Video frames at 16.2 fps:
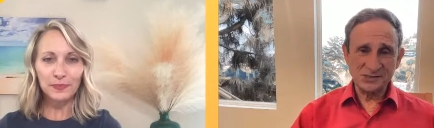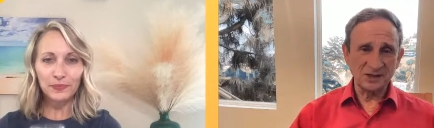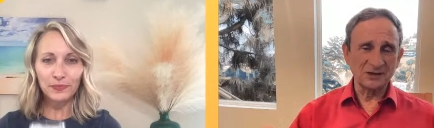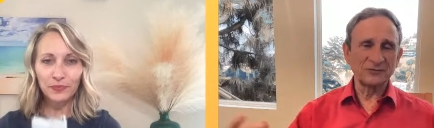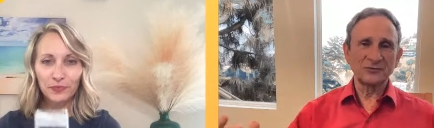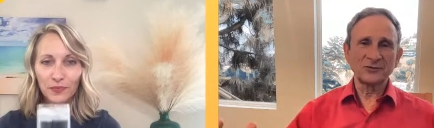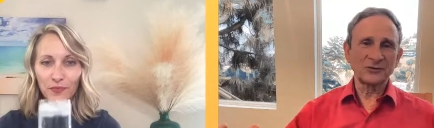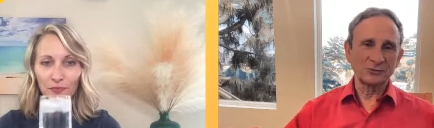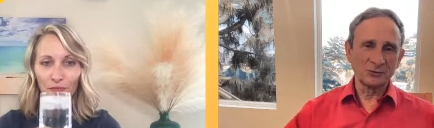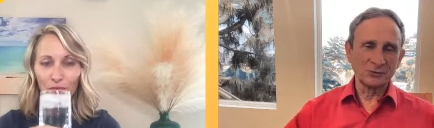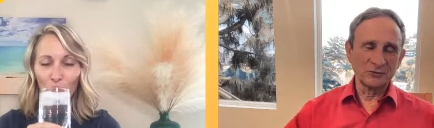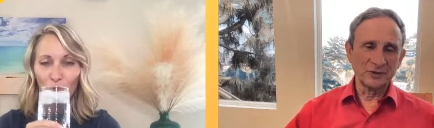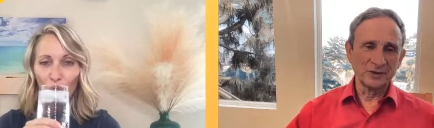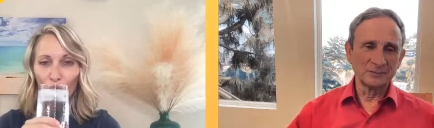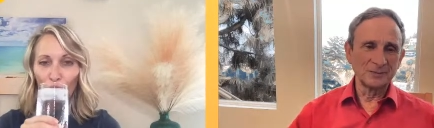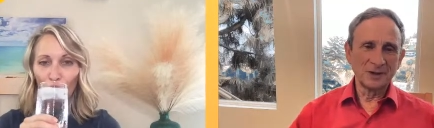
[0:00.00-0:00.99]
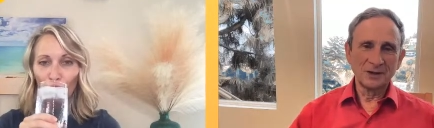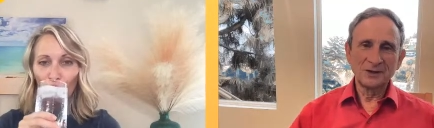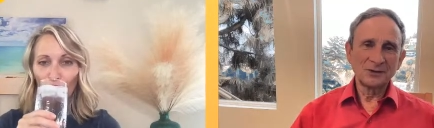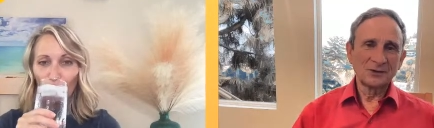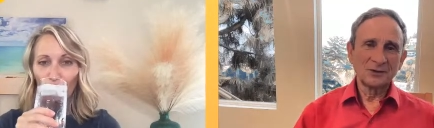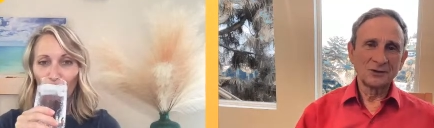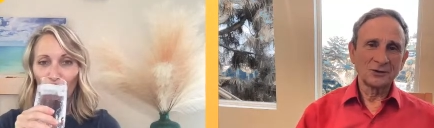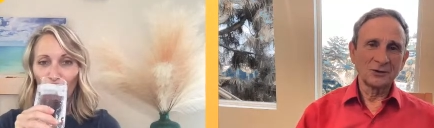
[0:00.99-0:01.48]
Speaker 1: suffer through them
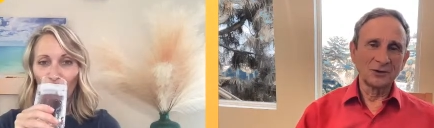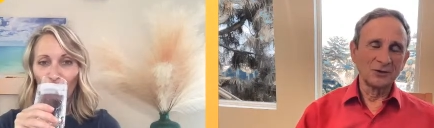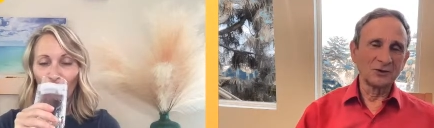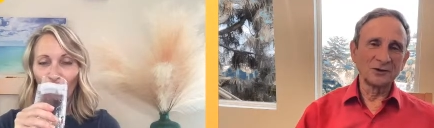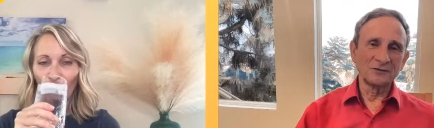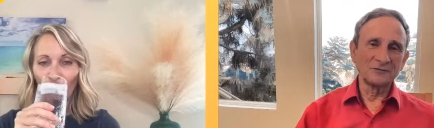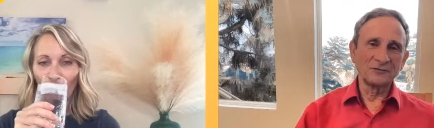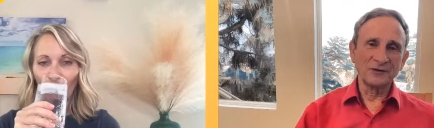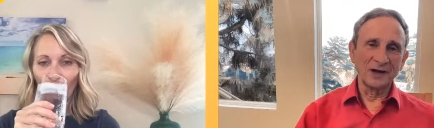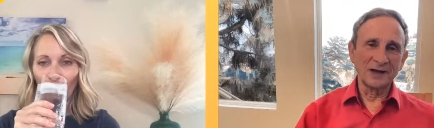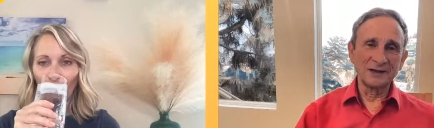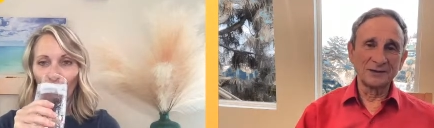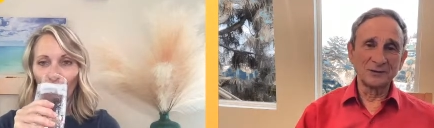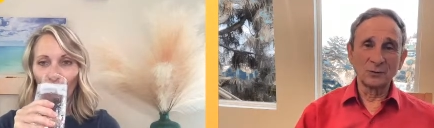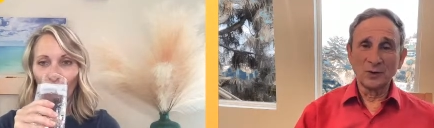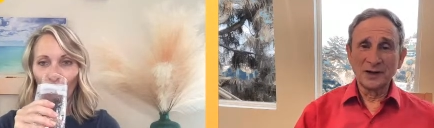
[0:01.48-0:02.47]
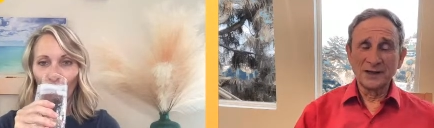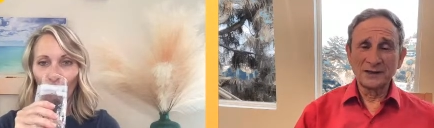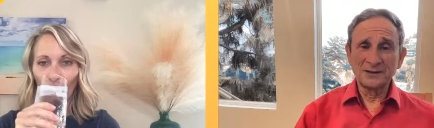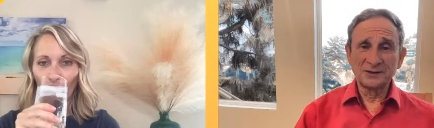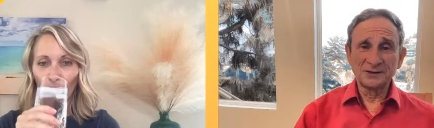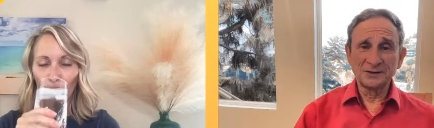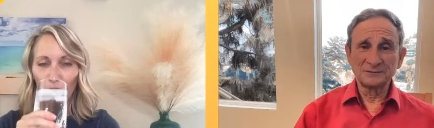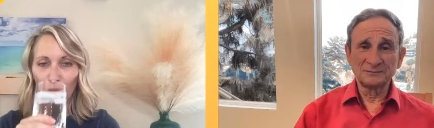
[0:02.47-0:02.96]
or you can find a
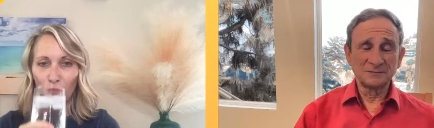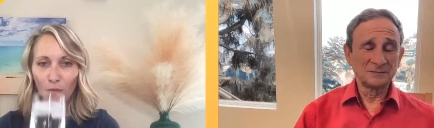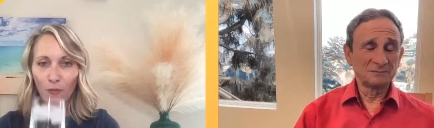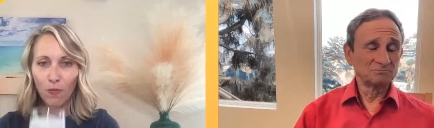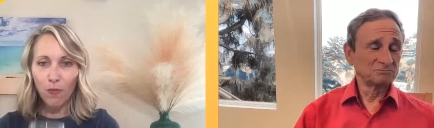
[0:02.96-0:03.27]
way to